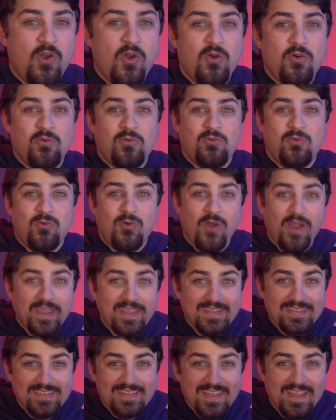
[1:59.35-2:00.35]

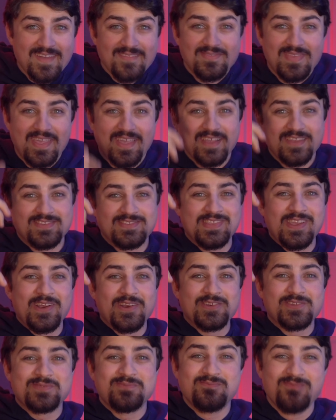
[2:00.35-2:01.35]
right? Because
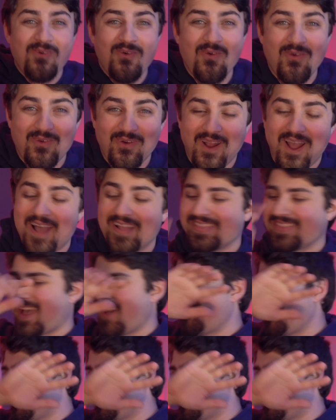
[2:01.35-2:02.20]
there's more. On top of